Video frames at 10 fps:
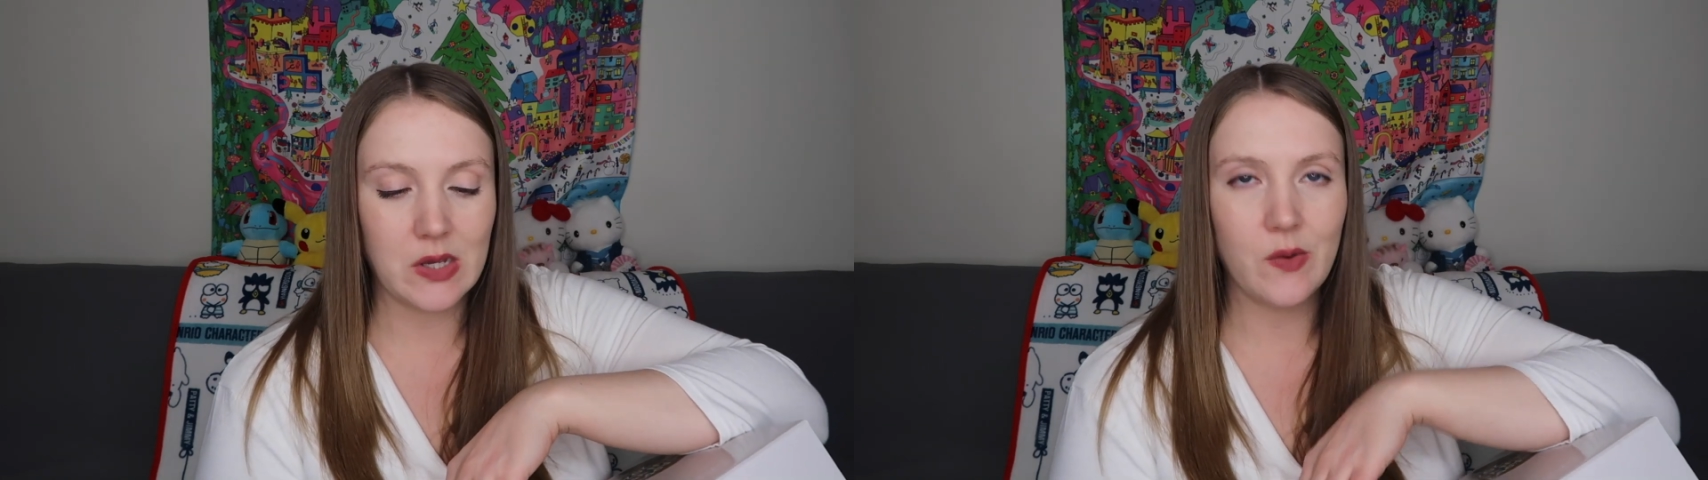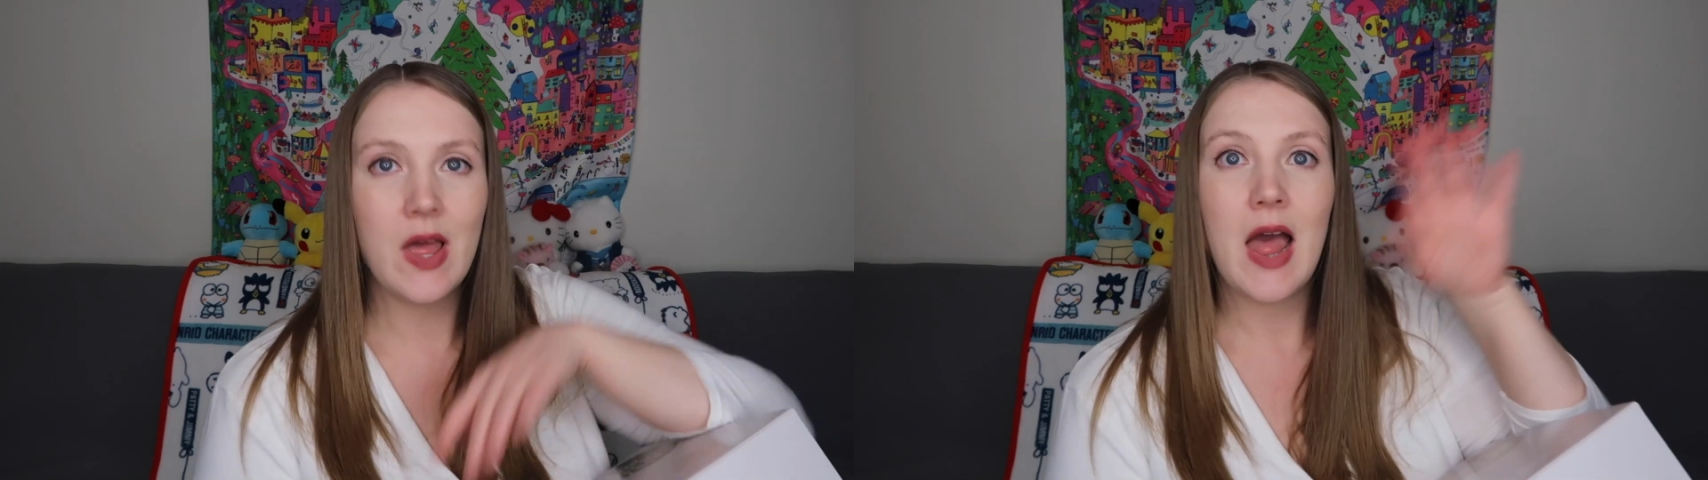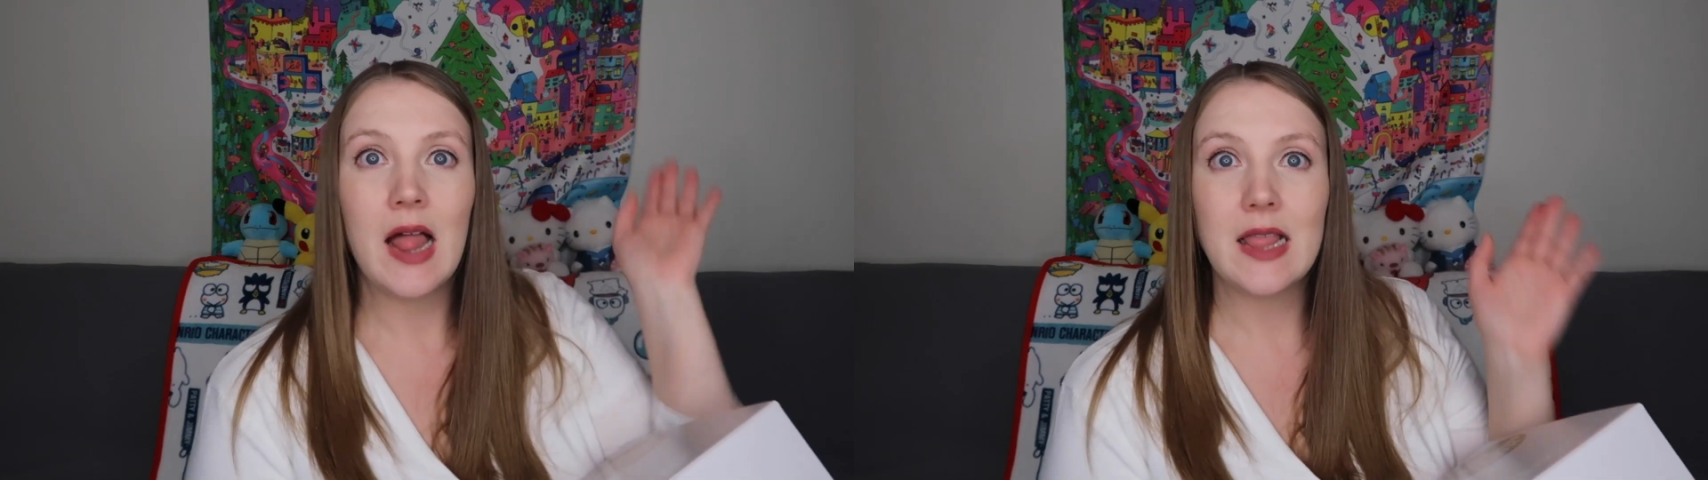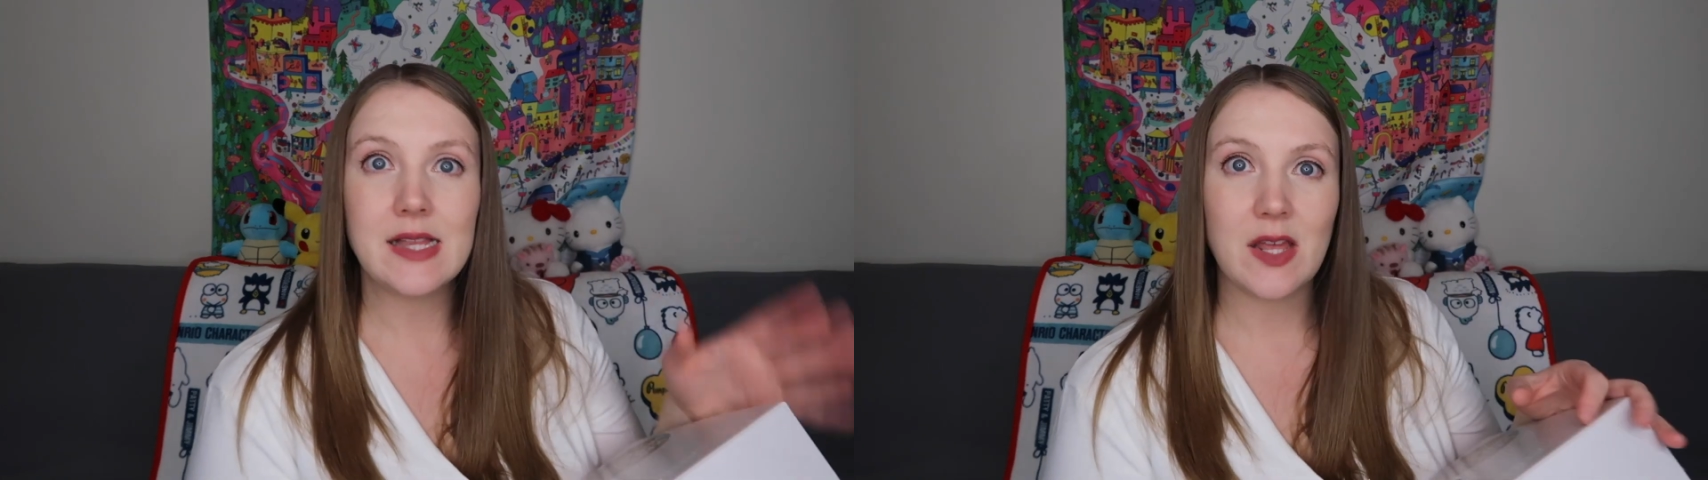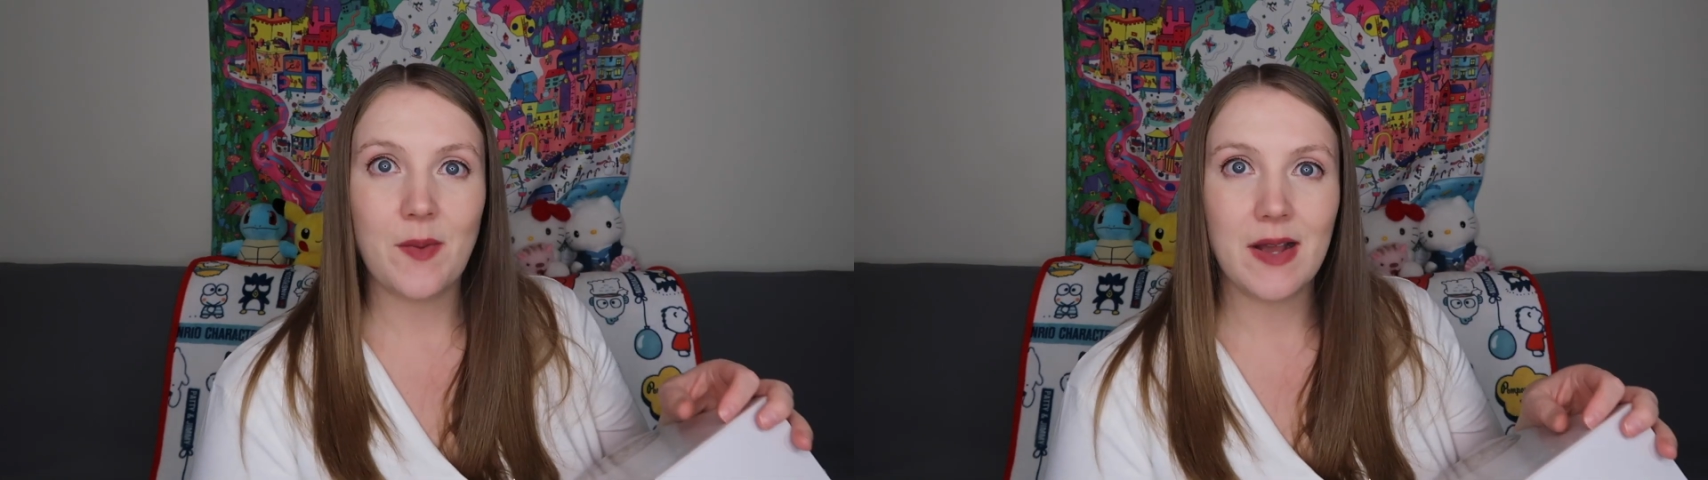So
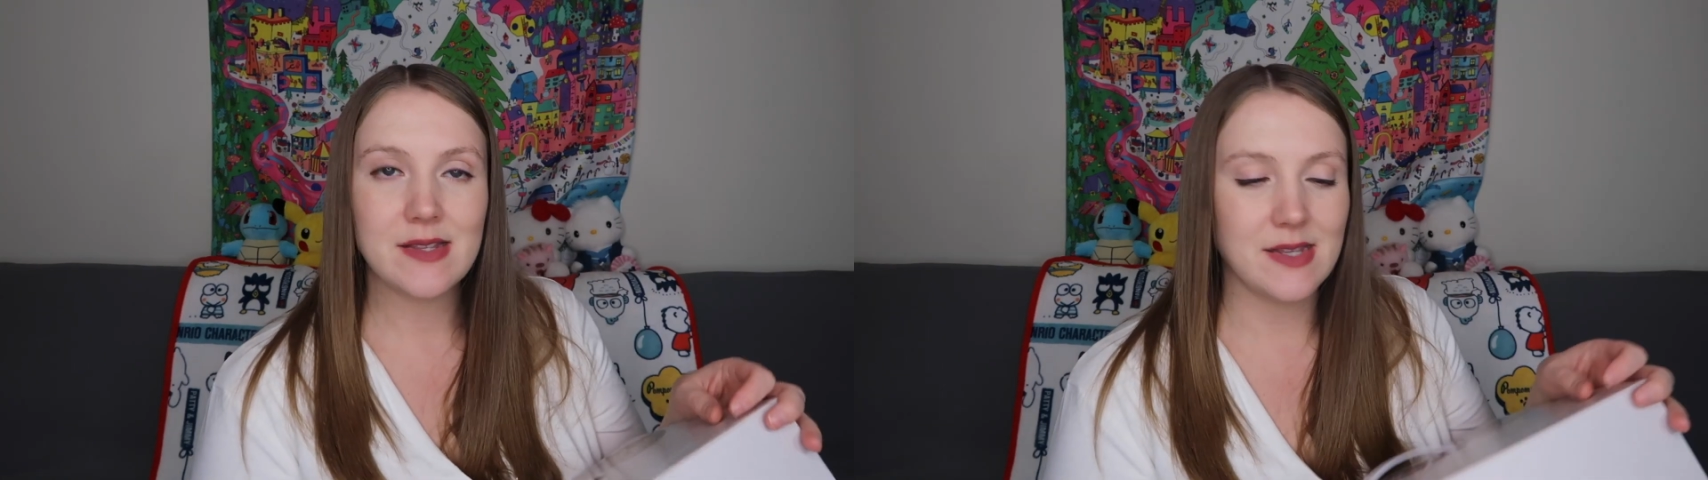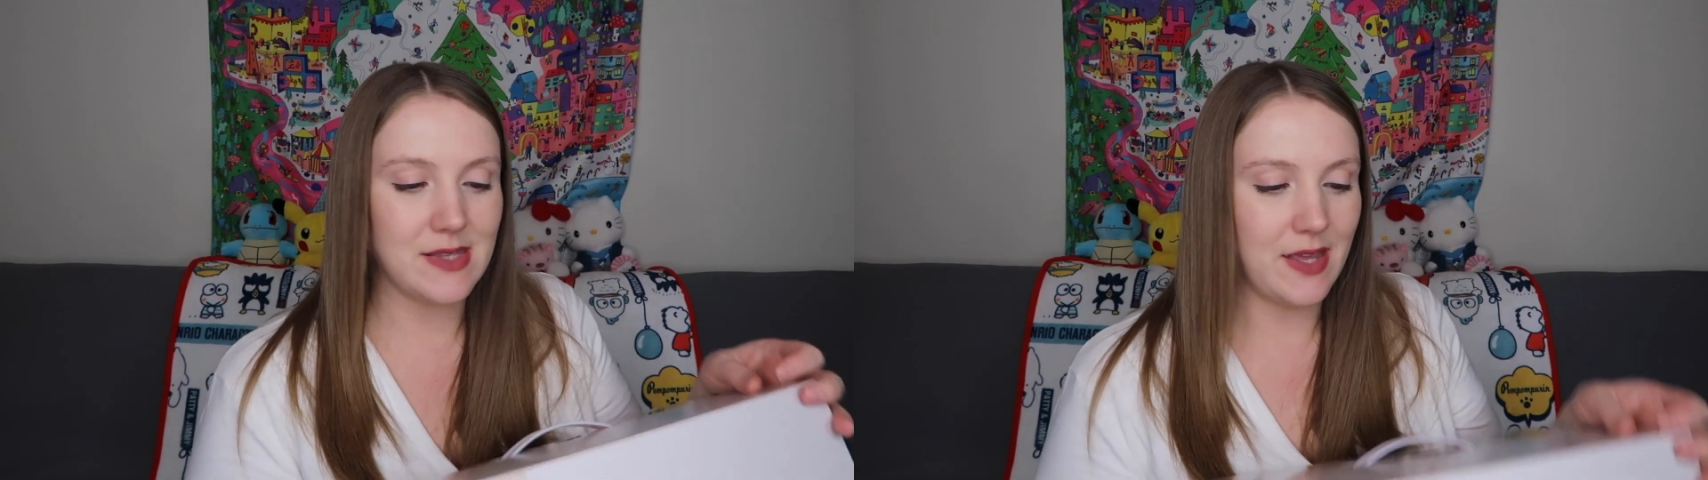let's unbox this